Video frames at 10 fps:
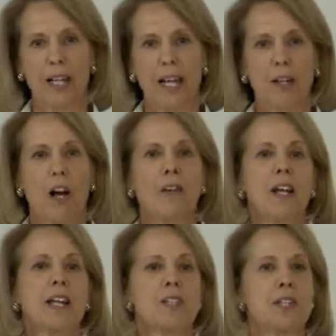And are
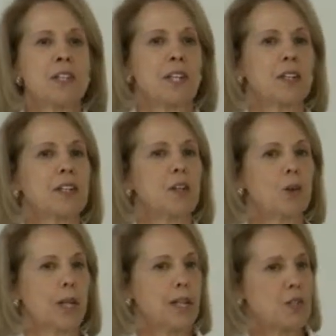they necessarily
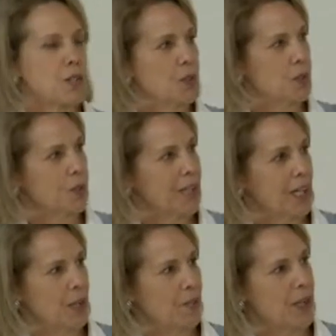going to
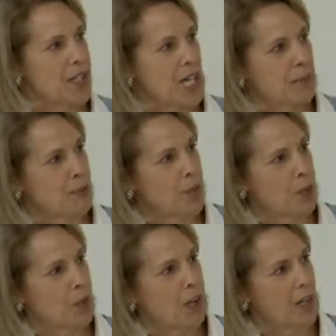adopt a
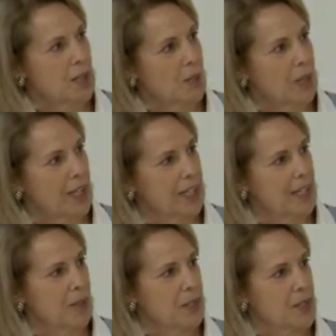new cause when they
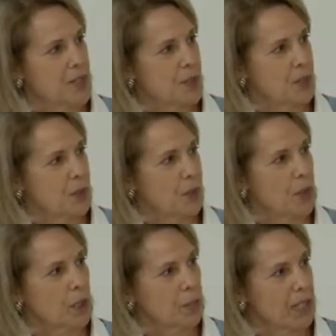come into the
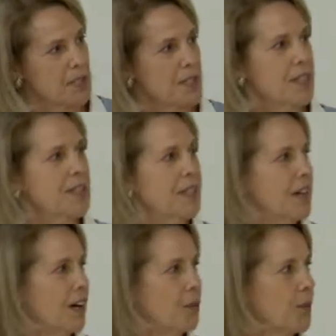workplace?
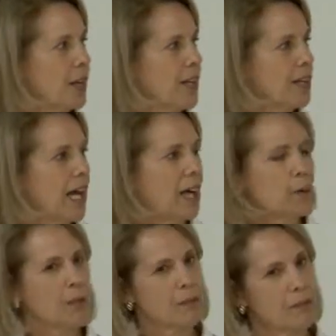How do
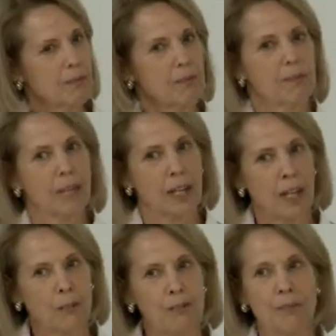we
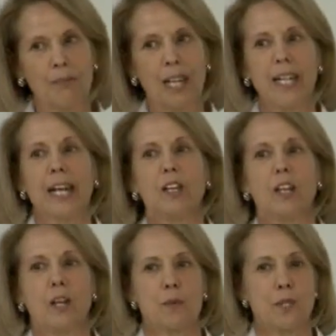connect
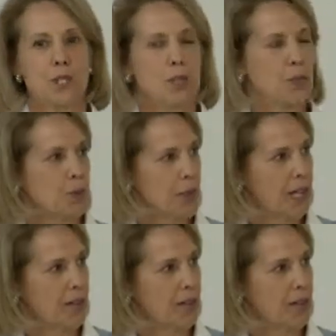those two?